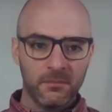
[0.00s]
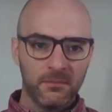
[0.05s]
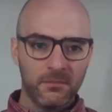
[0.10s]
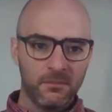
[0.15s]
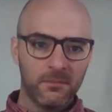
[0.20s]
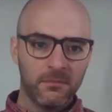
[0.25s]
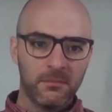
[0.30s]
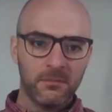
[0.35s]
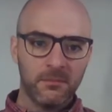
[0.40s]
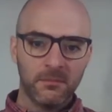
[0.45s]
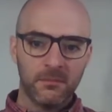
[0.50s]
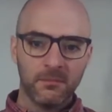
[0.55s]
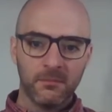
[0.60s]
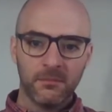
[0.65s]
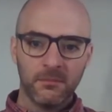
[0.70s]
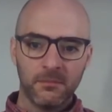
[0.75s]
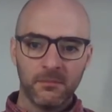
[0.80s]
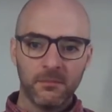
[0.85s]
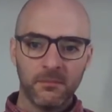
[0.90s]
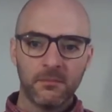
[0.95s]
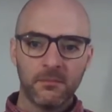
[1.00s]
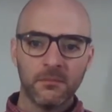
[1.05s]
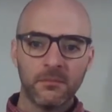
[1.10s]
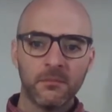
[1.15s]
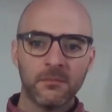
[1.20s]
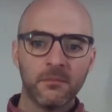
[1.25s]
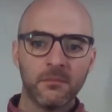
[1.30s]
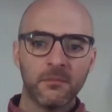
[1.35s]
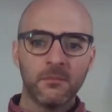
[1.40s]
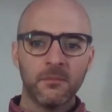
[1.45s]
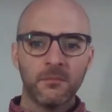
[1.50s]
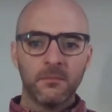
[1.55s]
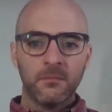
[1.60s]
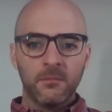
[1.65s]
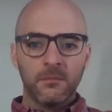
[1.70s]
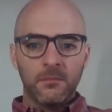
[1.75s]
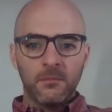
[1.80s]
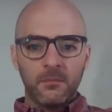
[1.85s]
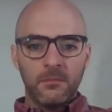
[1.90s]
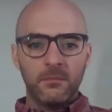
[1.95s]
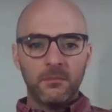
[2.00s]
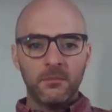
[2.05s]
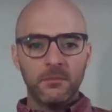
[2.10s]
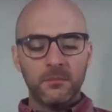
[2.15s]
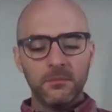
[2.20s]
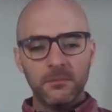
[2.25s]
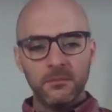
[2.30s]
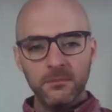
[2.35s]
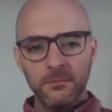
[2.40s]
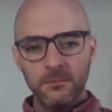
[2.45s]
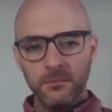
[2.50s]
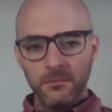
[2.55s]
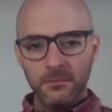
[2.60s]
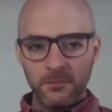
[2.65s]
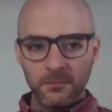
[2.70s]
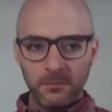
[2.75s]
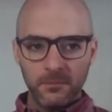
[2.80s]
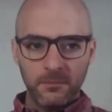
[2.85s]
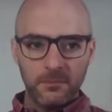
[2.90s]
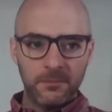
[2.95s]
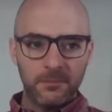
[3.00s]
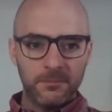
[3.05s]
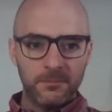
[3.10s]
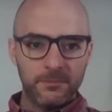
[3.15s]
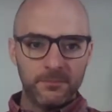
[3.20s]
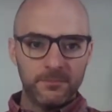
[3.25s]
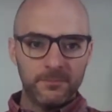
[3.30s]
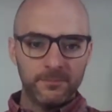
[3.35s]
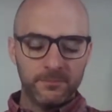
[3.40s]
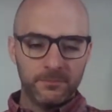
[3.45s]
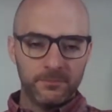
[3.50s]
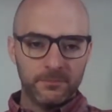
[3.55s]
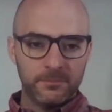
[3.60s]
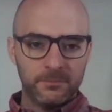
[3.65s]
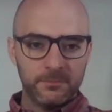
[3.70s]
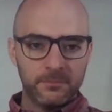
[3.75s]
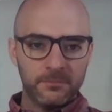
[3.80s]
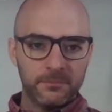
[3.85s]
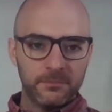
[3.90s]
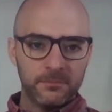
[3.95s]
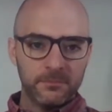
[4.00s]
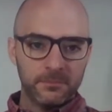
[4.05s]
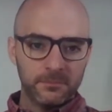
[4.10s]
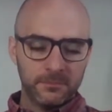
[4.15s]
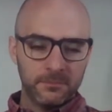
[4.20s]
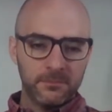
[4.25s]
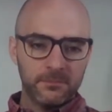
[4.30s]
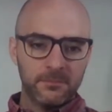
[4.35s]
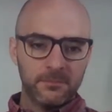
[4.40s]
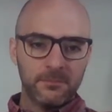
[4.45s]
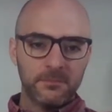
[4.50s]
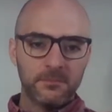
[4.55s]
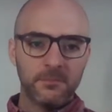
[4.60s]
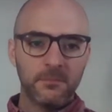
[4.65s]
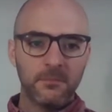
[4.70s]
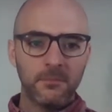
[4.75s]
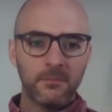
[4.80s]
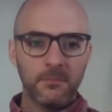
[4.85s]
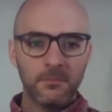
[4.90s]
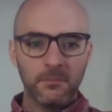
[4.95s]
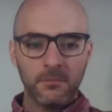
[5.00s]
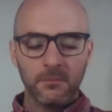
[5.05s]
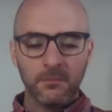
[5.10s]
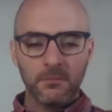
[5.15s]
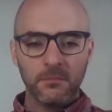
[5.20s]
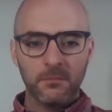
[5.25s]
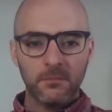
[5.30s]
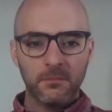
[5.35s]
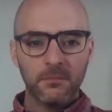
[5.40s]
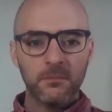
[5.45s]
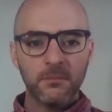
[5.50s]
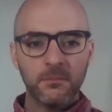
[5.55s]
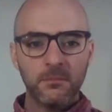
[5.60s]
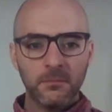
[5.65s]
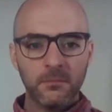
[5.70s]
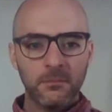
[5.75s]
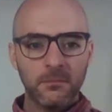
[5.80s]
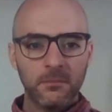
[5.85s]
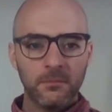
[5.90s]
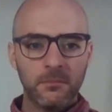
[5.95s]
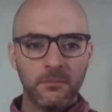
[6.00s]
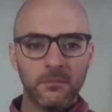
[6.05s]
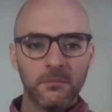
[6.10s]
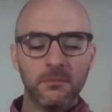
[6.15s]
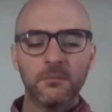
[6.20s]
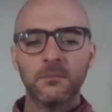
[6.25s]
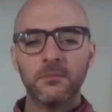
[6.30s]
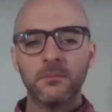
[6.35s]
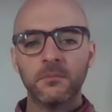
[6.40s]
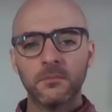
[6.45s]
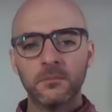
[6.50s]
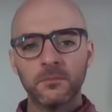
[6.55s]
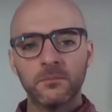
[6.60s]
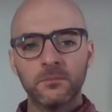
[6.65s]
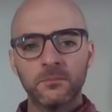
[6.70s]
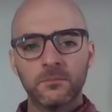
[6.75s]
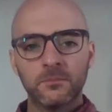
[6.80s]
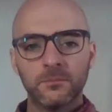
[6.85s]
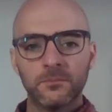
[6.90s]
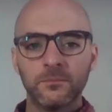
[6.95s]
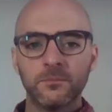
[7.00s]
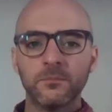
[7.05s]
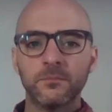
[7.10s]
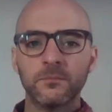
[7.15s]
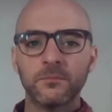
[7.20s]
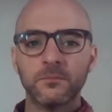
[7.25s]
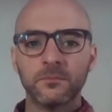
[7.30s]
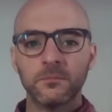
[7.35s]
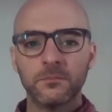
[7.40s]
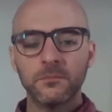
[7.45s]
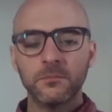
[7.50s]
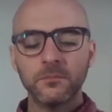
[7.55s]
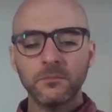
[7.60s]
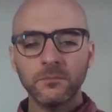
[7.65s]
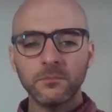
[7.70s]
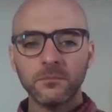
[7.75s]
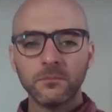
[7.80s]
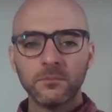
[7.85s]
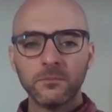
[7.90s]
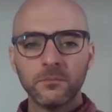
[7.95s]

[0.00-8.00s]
The person shown says nothing.